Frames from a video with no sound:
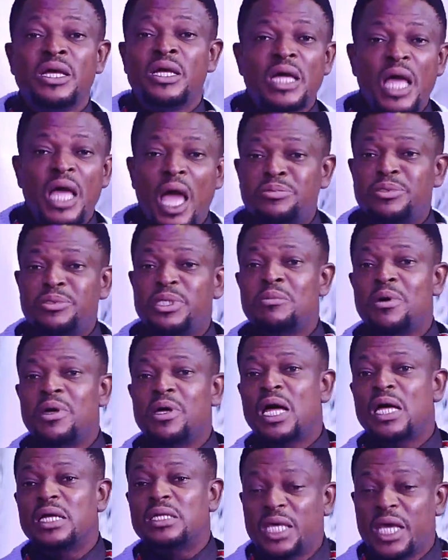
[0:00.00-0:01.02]
helped him
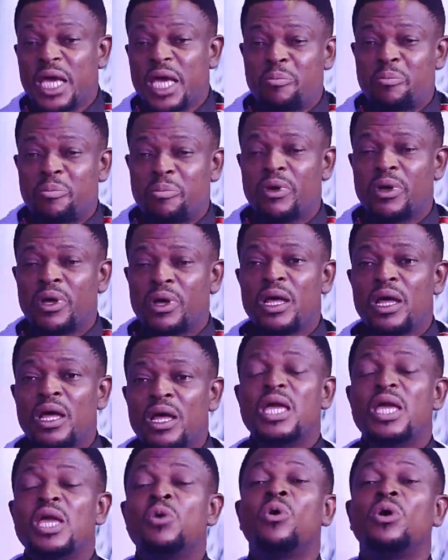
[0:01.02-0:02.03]
escape.
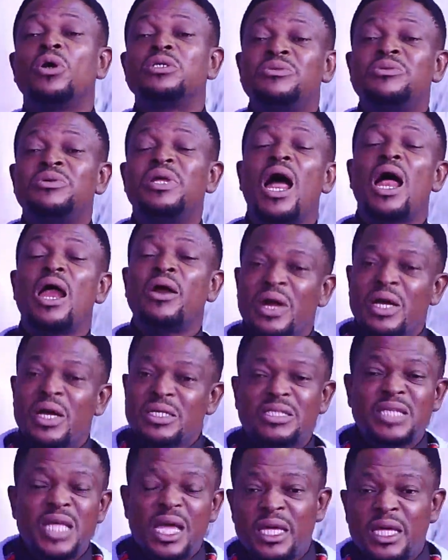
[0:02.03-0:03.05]
He was
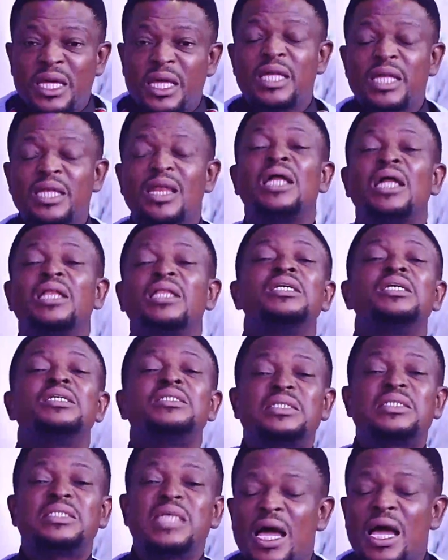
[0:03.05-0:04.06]
rearrested again, and he
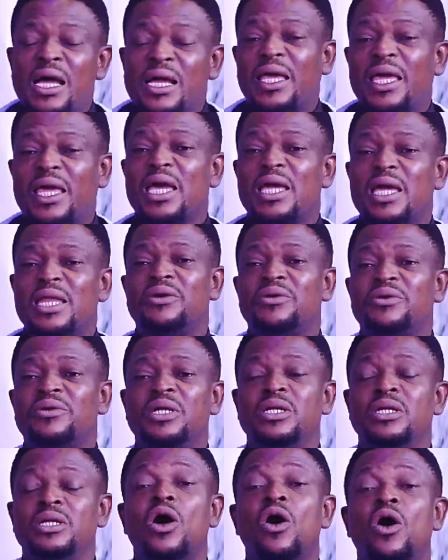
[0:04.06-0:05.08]
sang like a
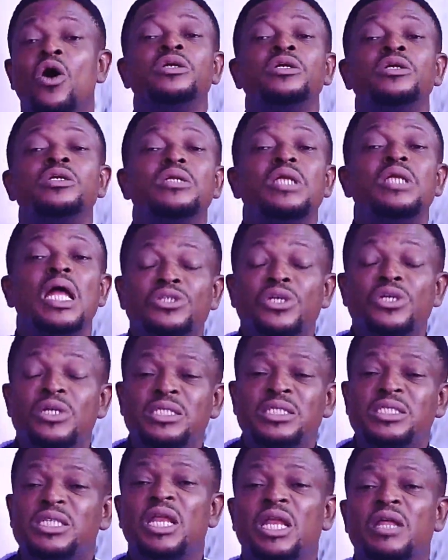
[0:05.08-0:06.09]
canary on
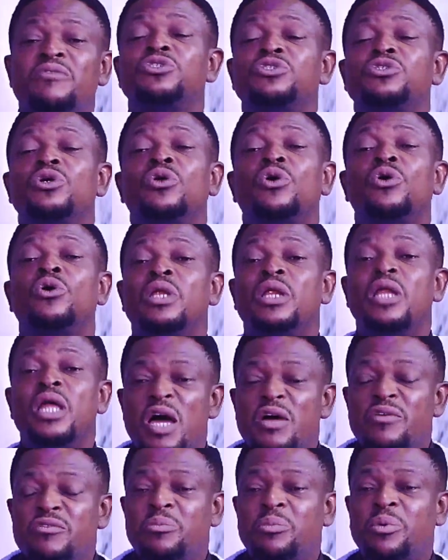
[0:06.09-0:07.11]
national television, on
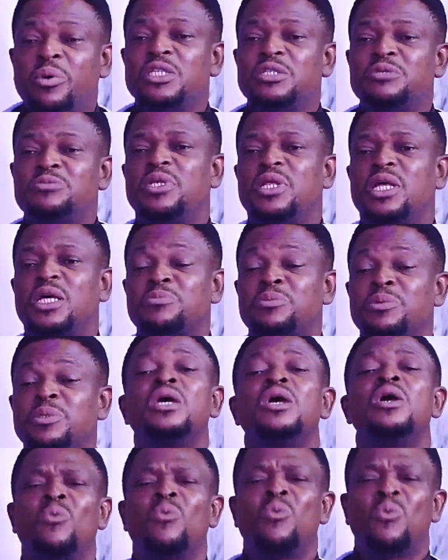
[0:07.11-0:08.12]
everybody's media space.
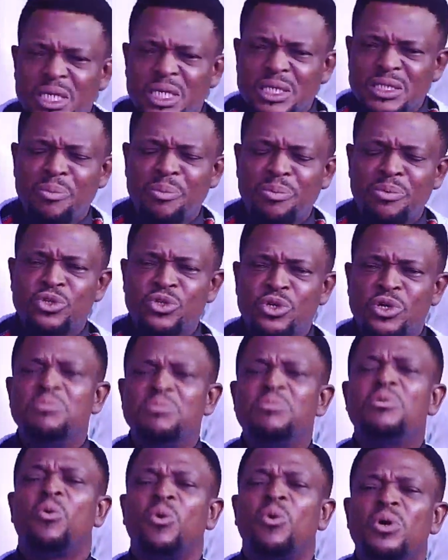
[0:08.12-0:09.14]
What has happened to him?
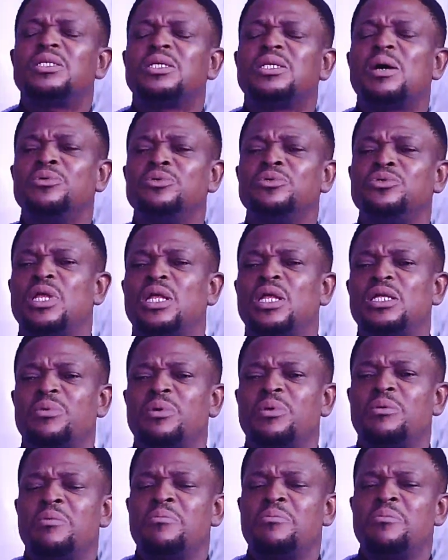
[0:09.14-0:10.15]
What has happened to that
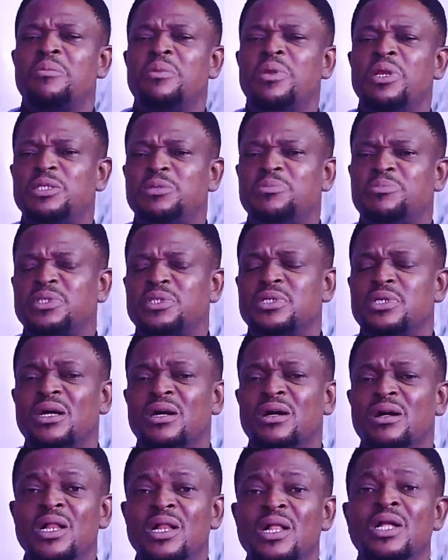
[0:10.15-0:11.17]
military personnel?
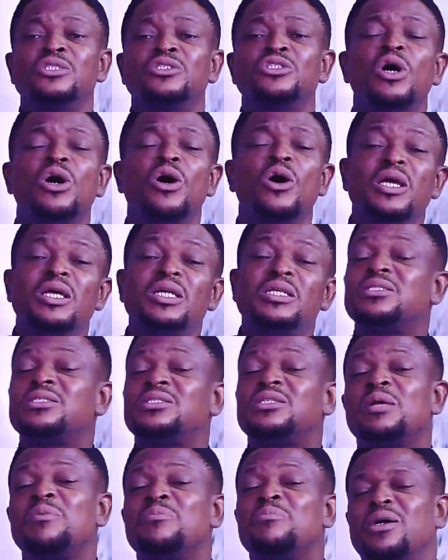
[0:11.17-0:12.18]
So it is
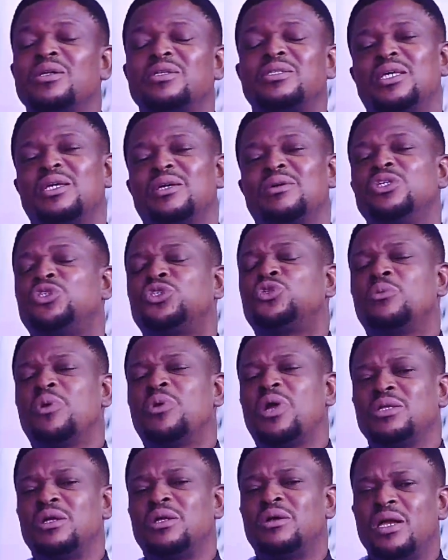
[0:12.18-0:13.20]
not about saying issue
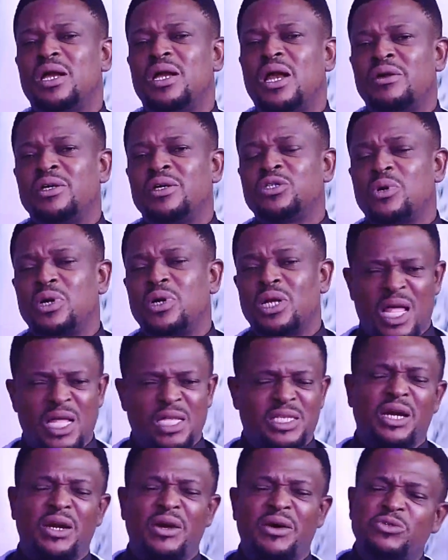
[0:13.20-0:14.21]
arrest warrant. As
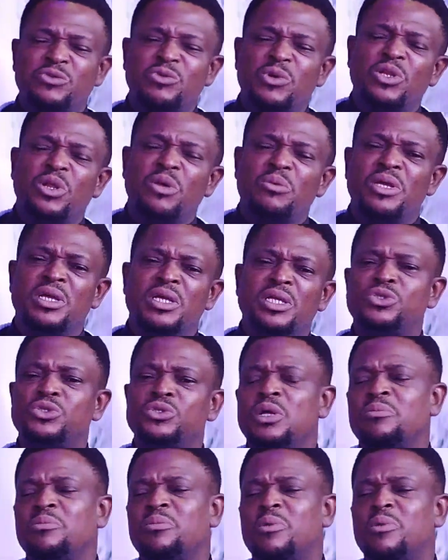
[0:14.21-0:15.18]
an arrest warrant not be issued, the